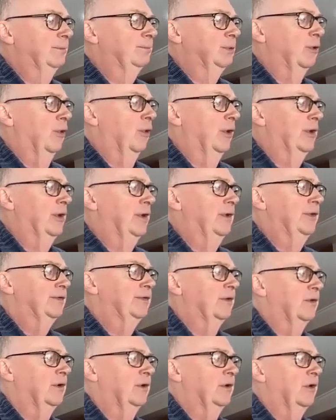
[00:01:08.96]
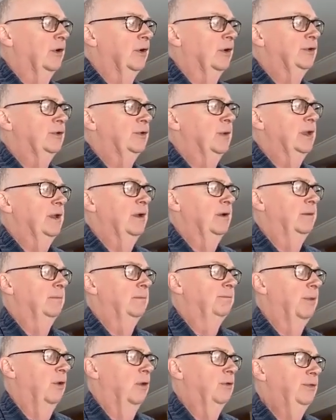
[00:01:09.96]
employees are doing
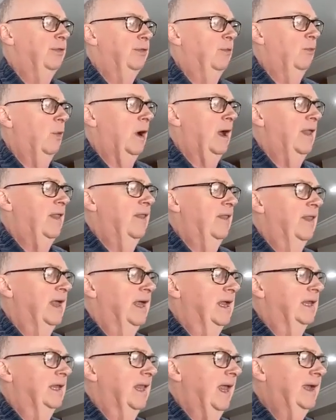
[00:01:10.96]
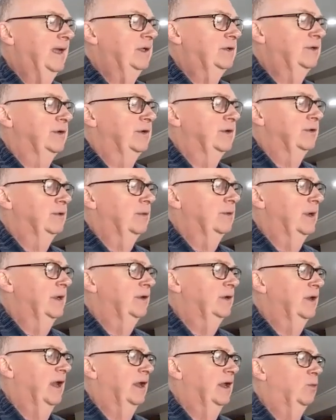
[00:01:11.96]
both what they like to do
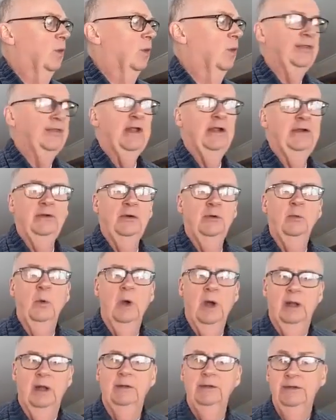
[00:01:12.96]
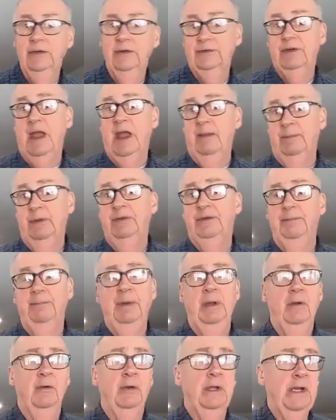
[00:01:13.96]
and what they do well. You stop, it's a
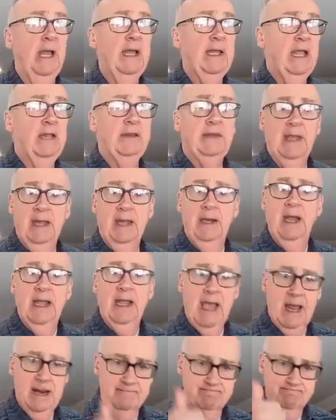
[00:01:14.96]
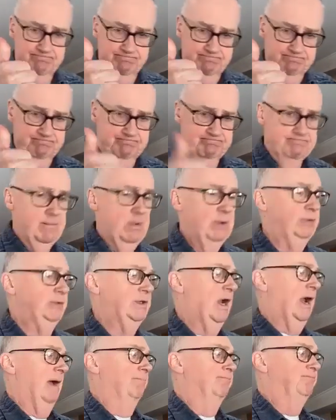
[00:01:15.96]
period. I get that. I got it. Good
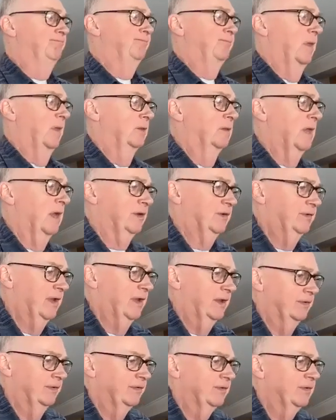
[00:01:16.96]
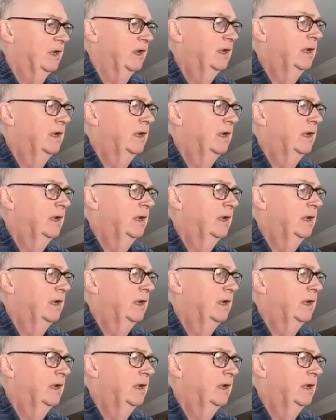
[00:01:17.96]
job. Next sentence.